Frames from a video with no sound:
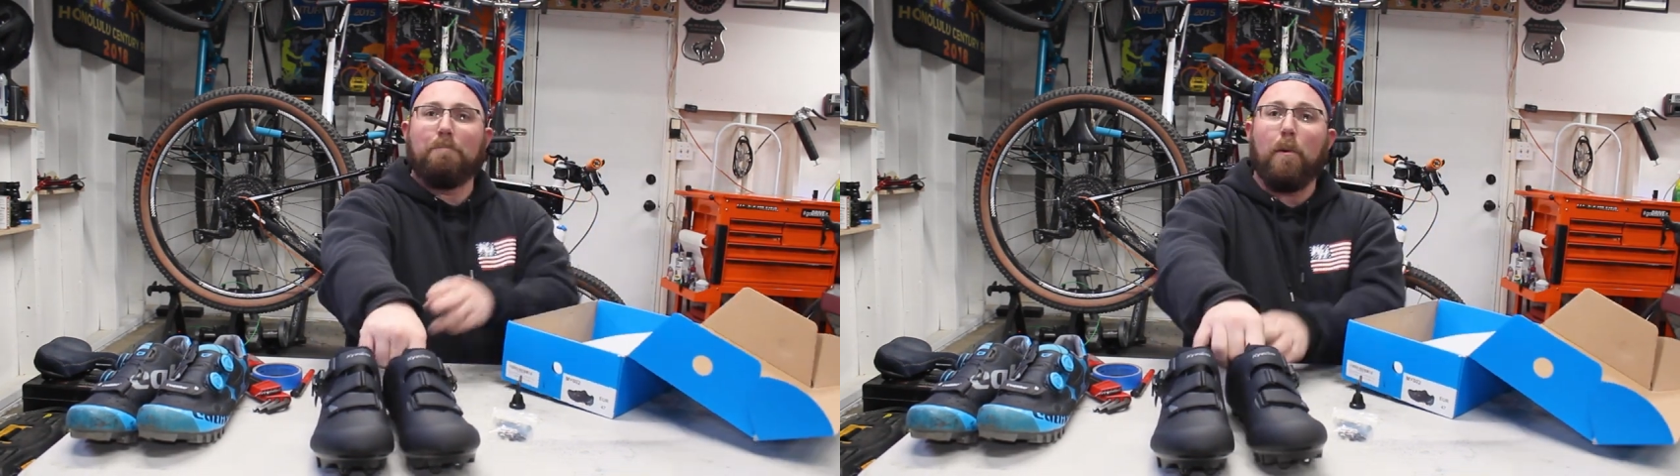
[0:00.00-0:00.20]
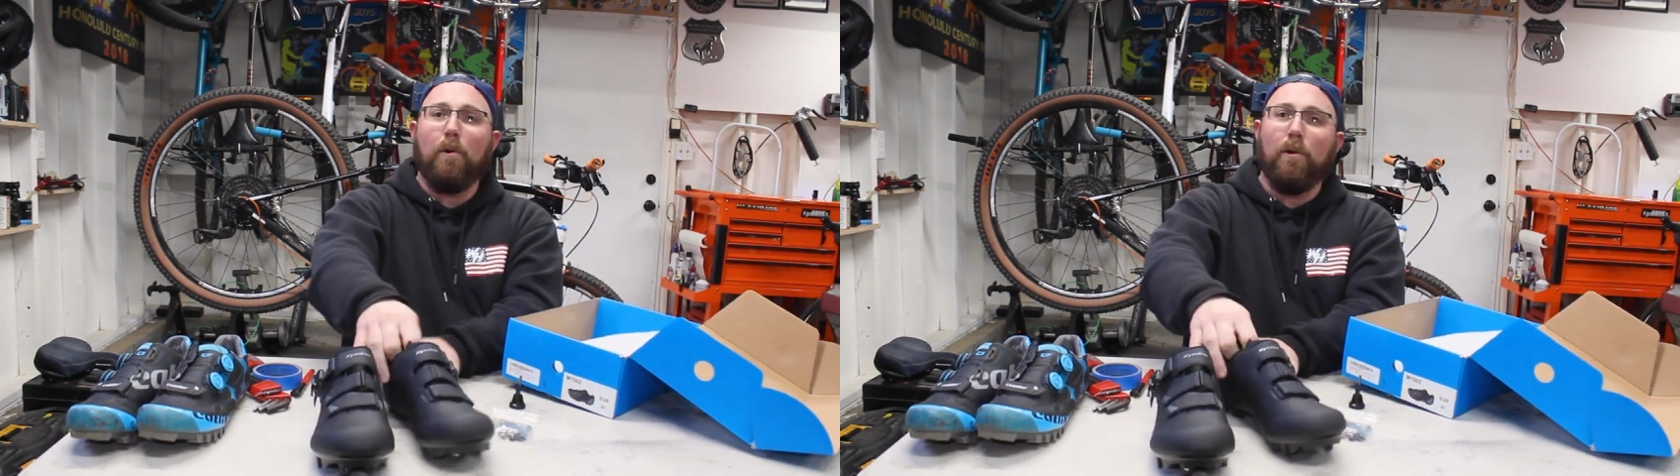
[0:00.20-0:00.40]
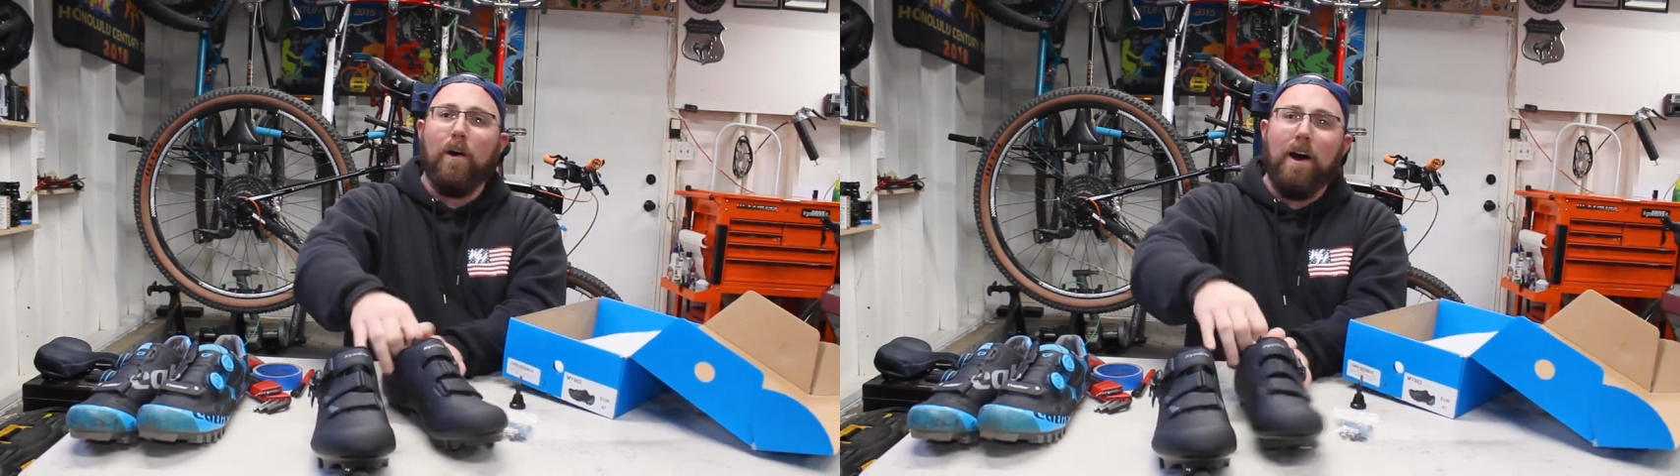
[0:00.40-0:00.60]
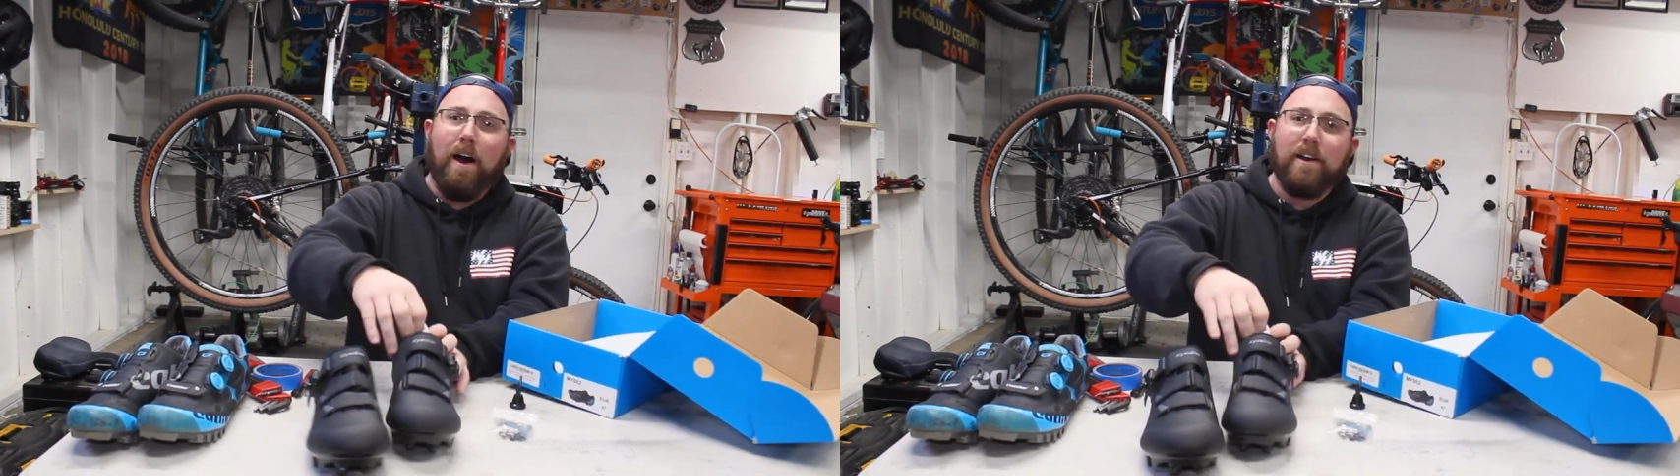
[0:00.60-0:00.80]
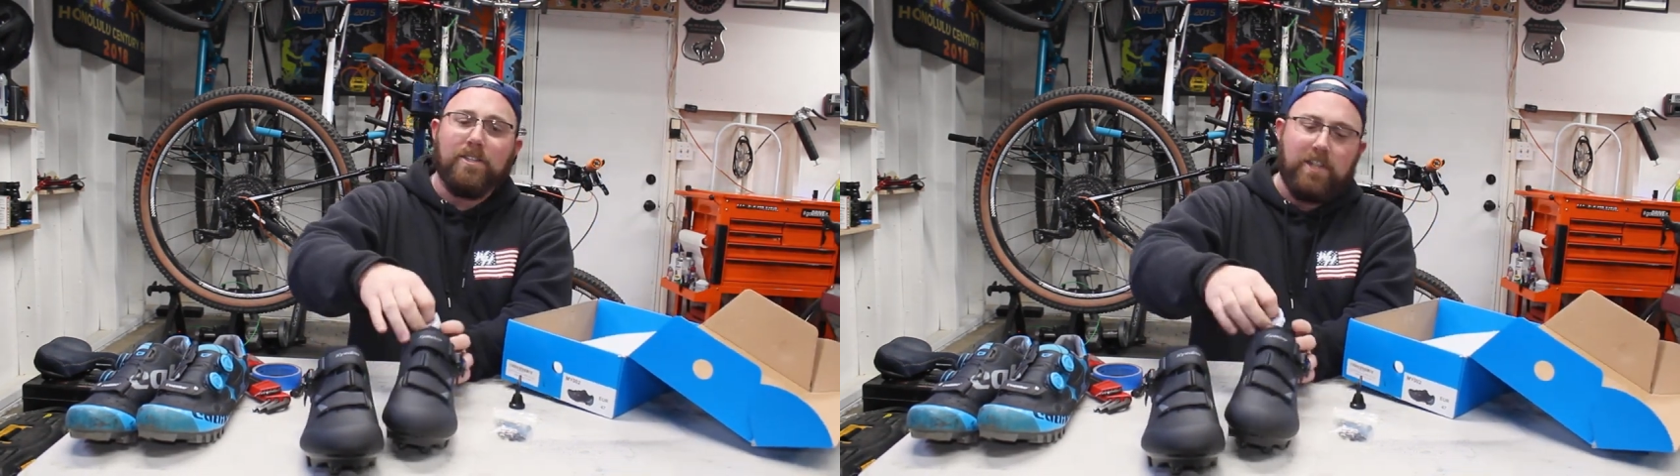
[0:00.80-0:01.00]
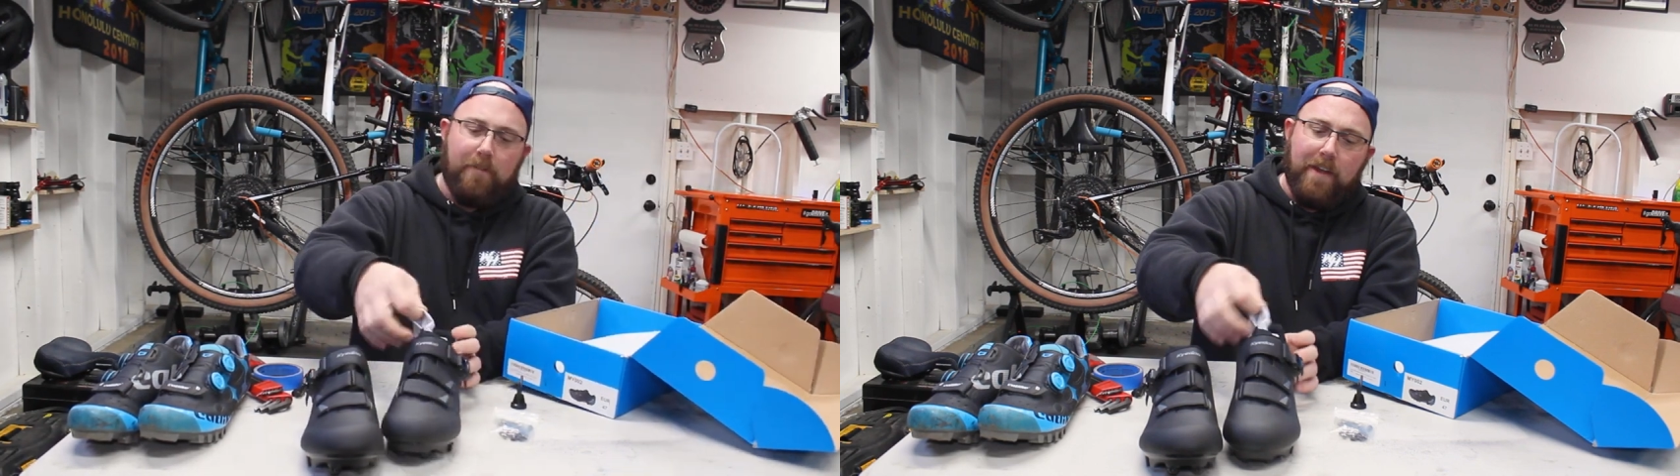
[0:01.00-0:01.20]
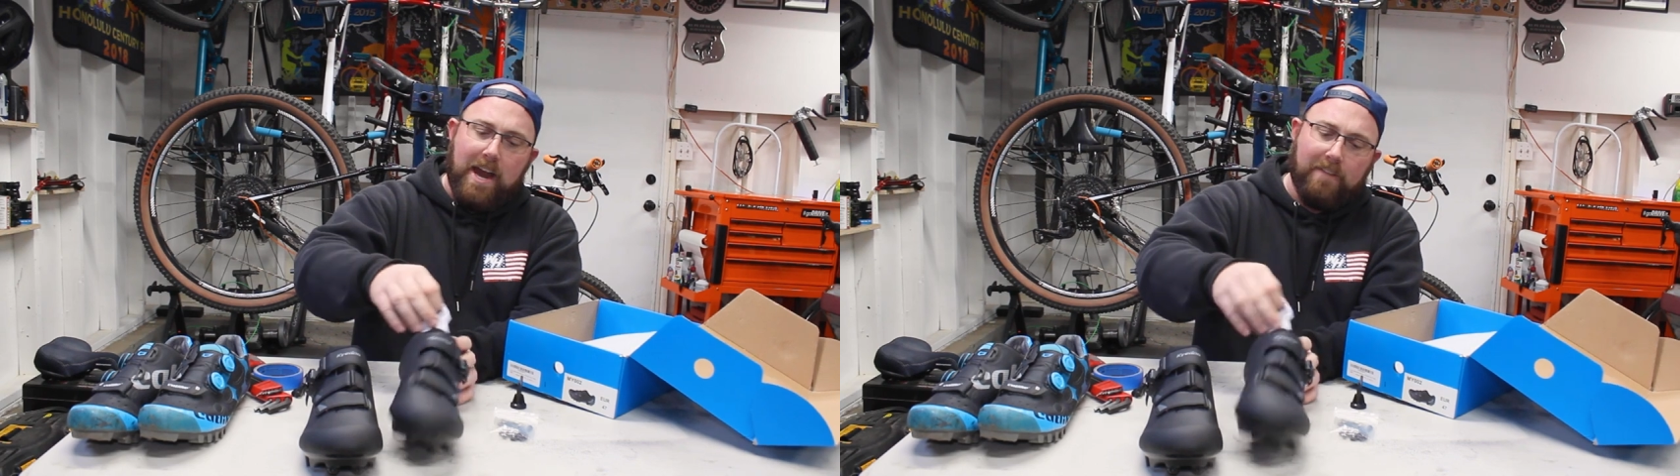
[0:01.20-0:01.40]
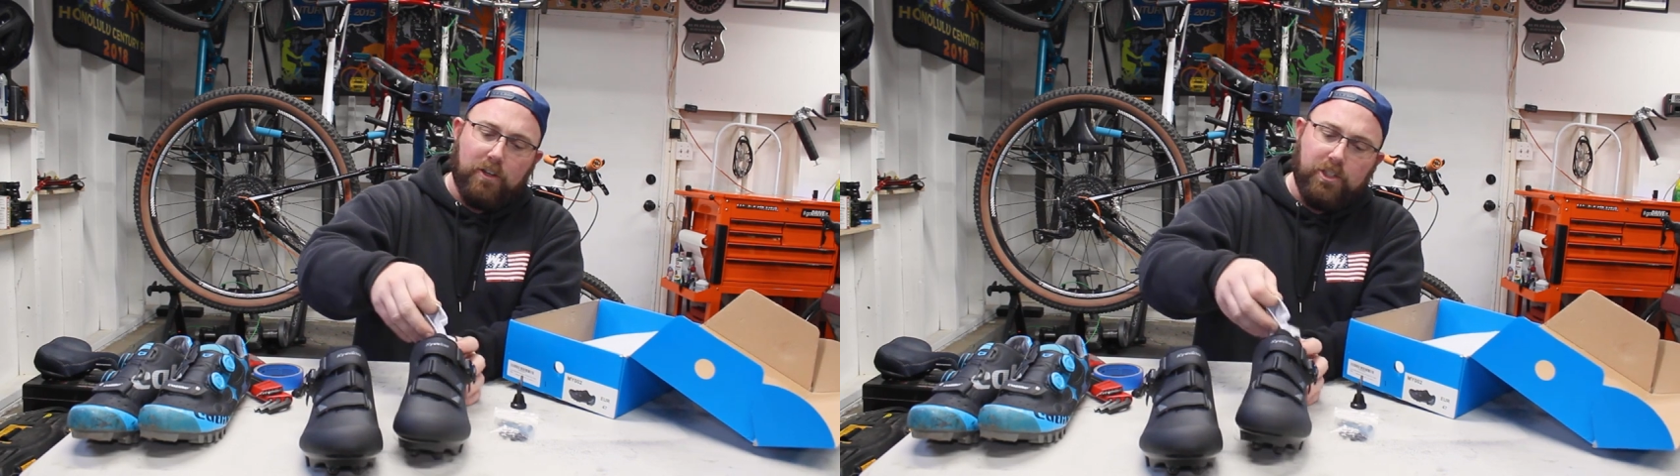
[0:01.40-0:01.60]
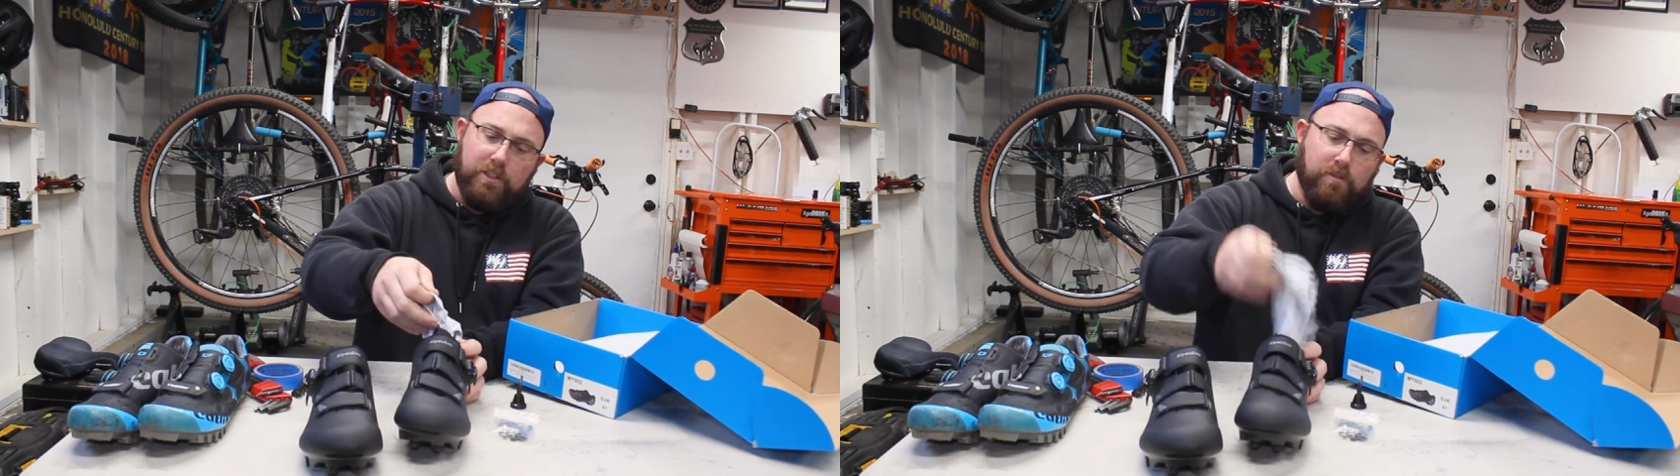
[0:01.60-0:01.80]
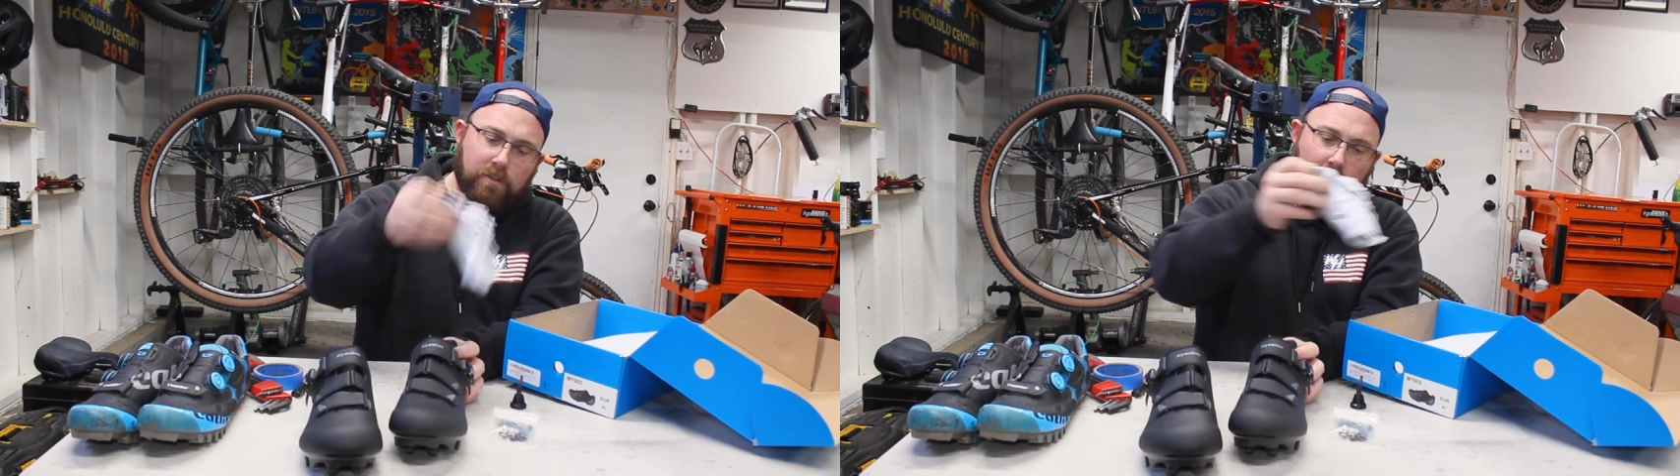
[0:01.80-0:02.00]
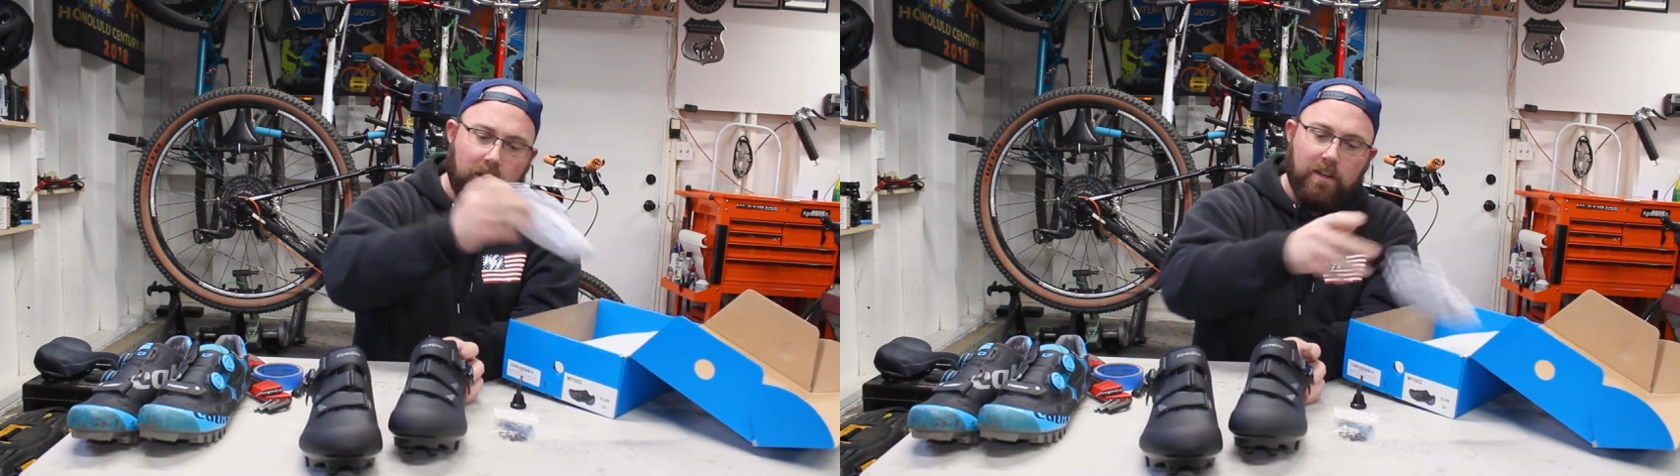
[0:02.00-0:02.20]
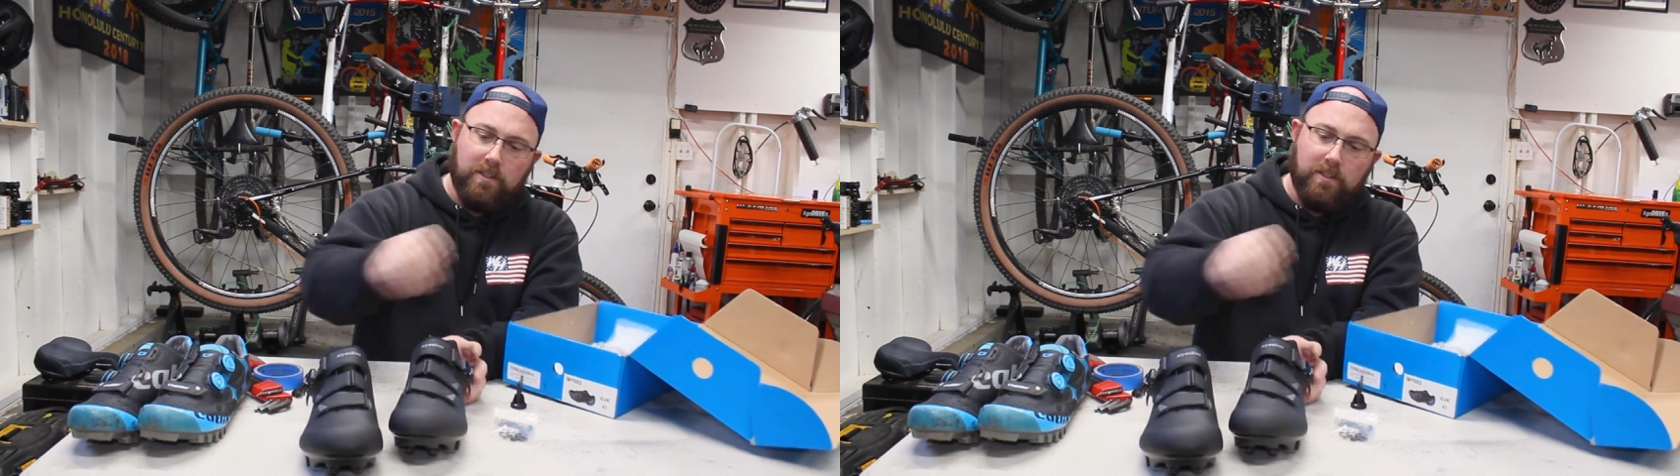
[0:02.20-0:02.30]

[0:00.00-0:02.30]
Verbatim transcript: pull our stuffing out of our shoes